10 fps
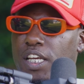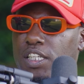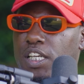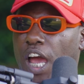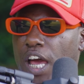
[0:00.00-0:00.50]
It
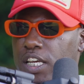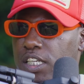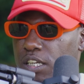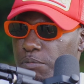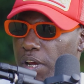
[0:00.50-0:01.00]
just, I,
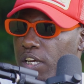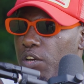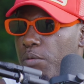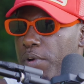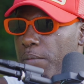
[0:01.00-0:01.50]
it's something I ain't
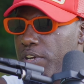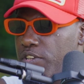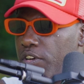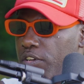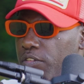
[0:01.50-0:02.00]
know about
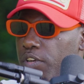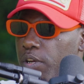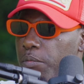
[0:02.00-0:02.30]
myself. You feel me?